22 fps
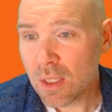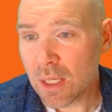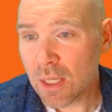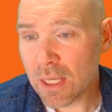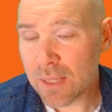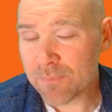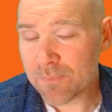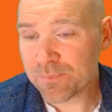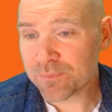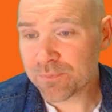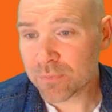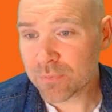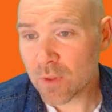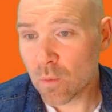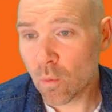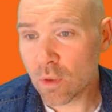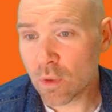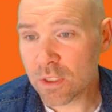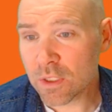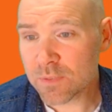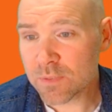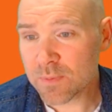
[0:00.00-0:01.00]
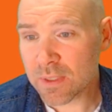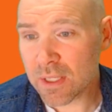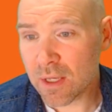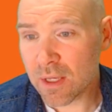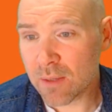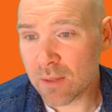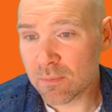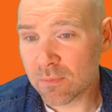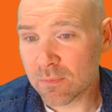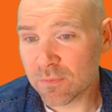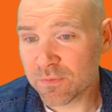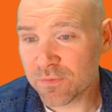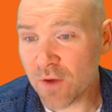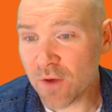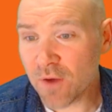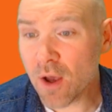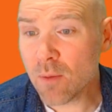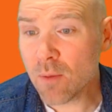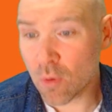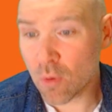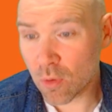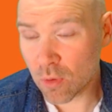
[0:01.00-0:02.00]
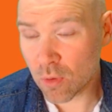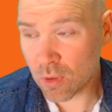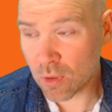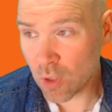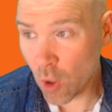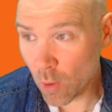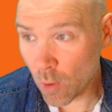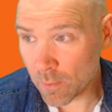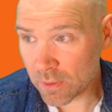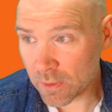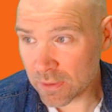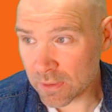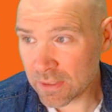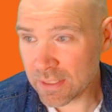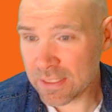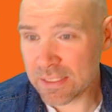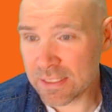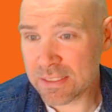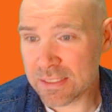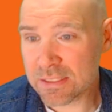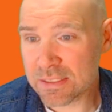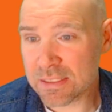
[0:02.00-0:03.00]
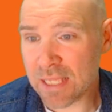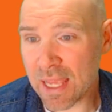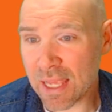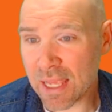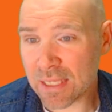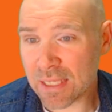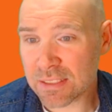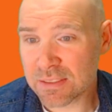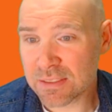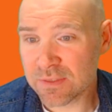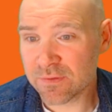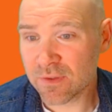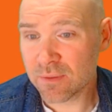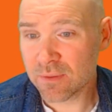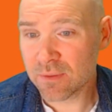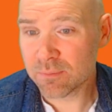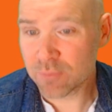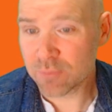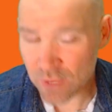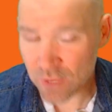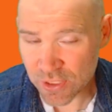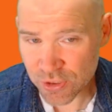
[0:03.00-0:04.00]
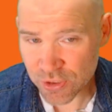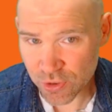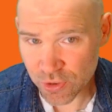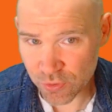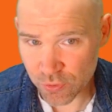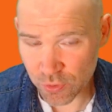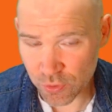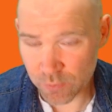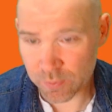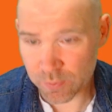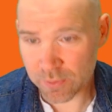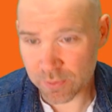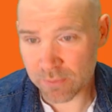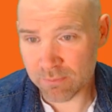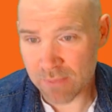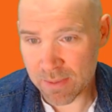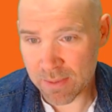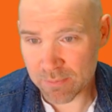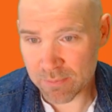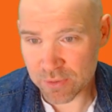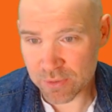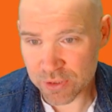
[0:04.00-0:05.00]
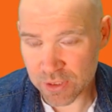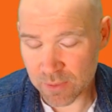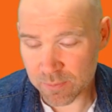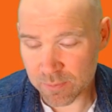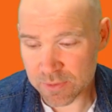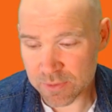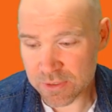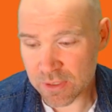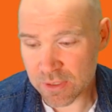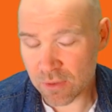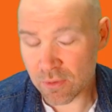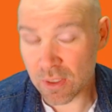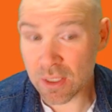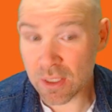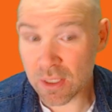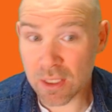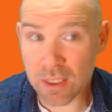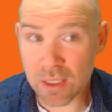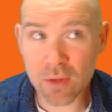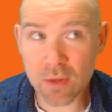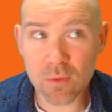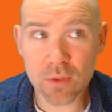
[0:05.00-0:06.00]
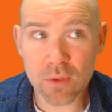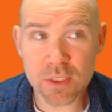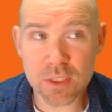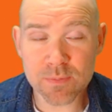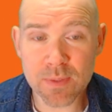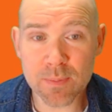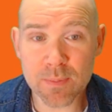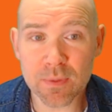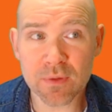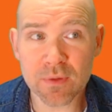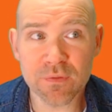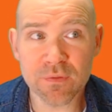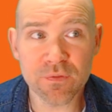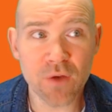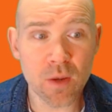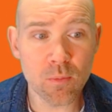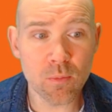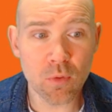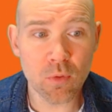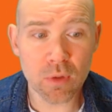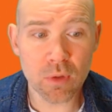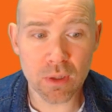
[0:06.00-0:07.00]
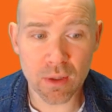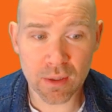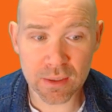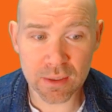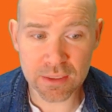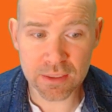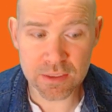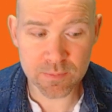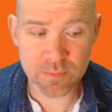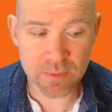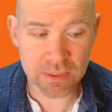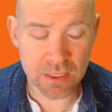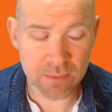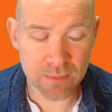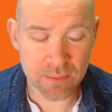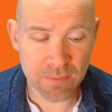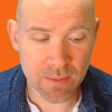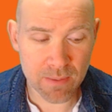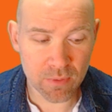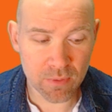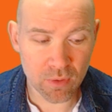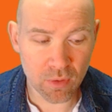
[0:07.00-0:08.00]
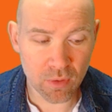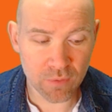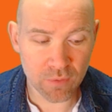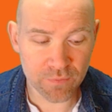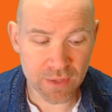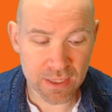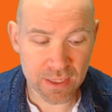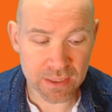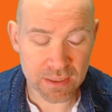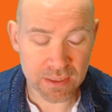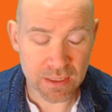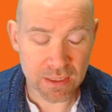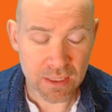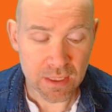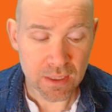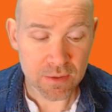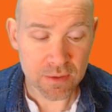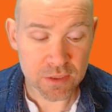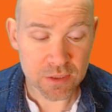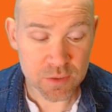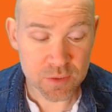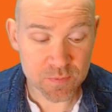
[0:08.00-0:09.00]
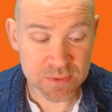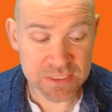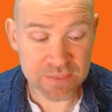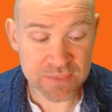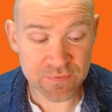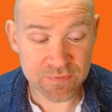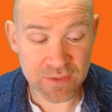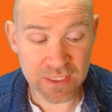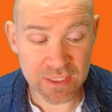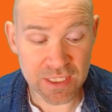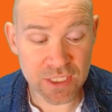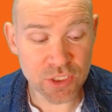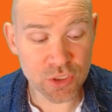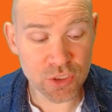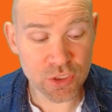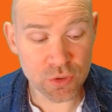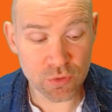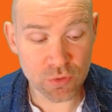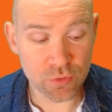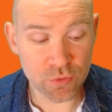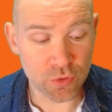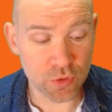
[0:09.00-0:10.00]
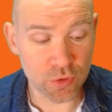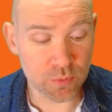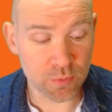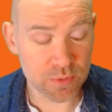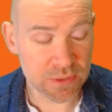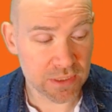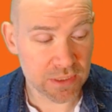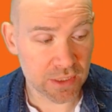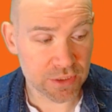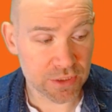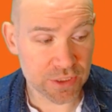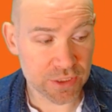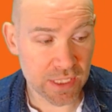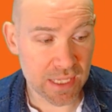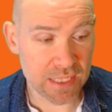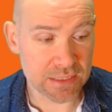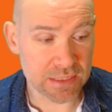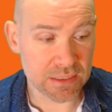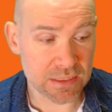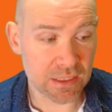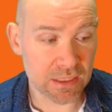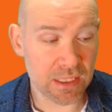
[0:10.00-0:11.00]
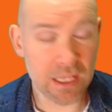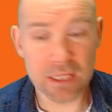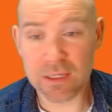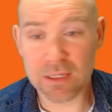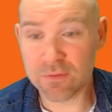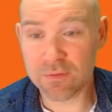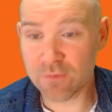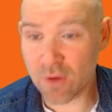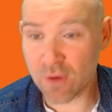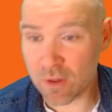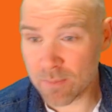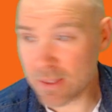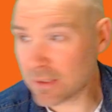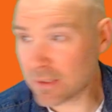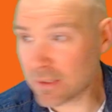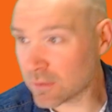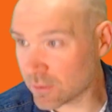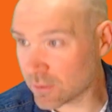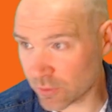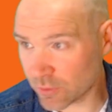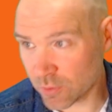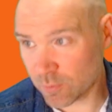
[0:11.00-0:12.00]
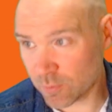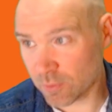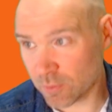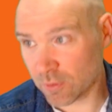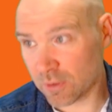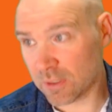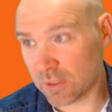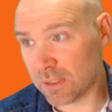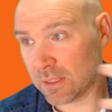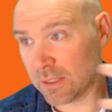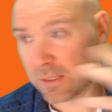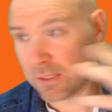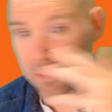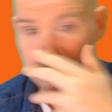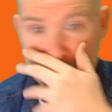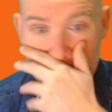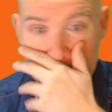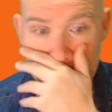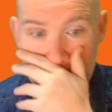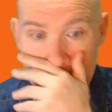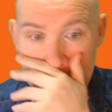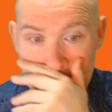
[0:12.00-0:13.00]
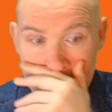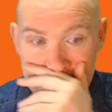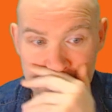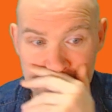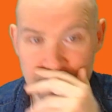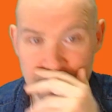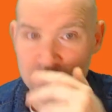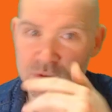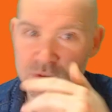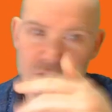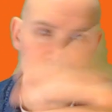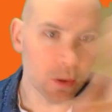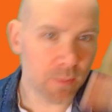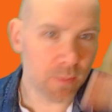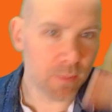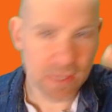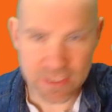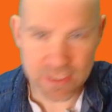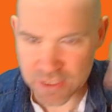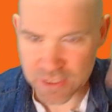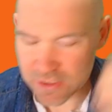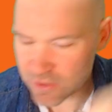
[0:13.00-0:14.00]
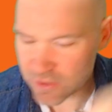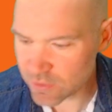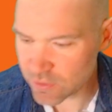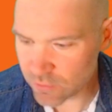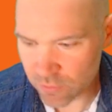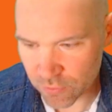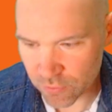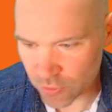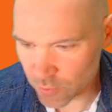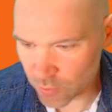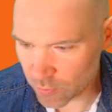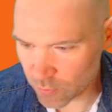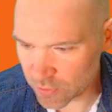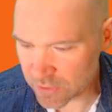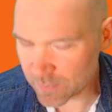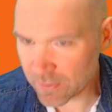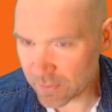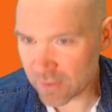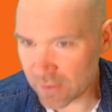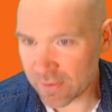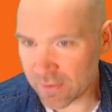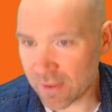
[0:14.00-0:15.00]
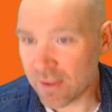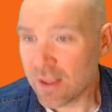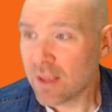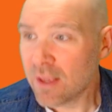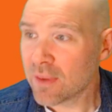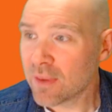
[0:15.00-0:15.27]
Um, what has become far more common is active pressure group membership. So, in other words, people are far more likely to be a member of a specific issue group, such as an, an environmental group or a, or a, a you know, Stop HS2 group or something like that.